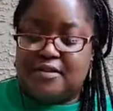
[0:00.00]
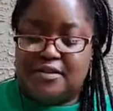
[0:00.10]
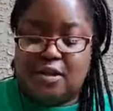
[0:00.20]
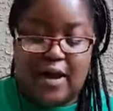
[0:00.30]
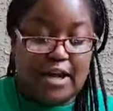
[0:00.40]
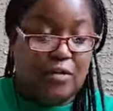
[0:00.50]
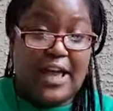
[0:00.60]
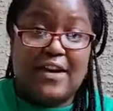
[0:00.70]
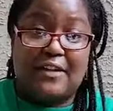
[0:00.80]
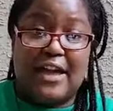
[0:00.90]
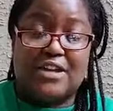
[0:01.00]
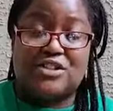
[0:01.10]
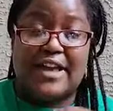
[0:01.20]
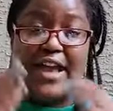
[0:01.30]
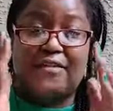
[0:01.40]
So I don't
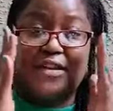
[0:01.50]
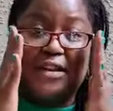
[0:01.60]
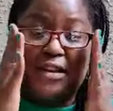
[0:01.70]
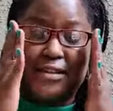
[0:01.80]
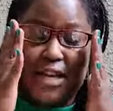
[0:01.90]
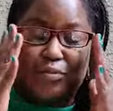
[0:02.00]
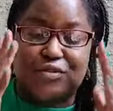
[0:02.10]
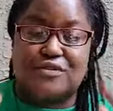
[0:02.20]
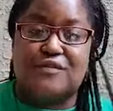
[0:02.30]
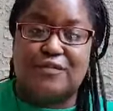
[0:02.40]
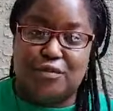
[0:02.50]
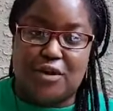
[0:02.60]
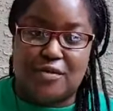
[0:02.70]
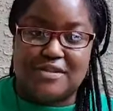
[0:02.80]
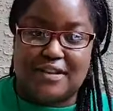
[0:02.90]
actually have any examples of
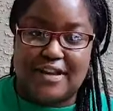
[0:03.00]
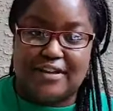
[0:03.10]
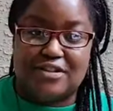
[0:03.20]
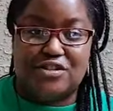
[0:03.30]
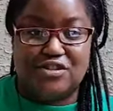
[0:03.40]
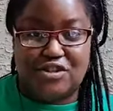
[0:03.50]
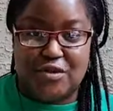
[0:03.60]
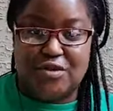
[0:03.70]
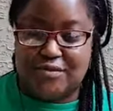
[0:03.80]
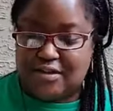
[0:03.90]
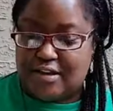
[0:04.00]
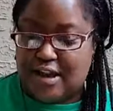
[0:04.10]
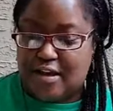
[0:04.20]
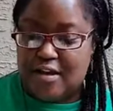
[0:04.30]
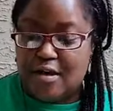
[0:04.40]
fruticose lichen to show you
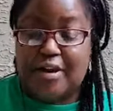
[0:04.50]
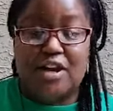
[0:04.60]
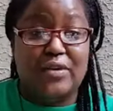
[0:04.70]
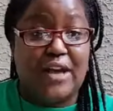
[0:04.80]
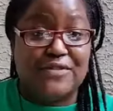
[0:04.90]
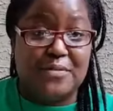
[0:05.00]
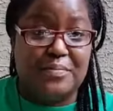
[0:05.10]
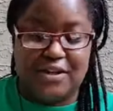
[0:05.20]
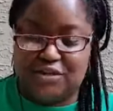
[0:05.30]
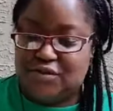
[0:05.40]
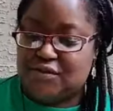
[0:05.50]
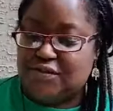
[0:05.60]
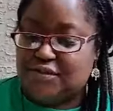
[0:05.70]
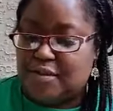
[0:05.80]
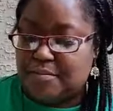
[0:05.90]
today, but I do have some pictures of
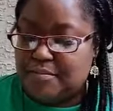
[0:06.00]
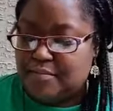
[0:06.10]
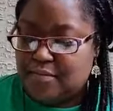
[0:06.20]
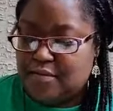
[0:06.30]
some.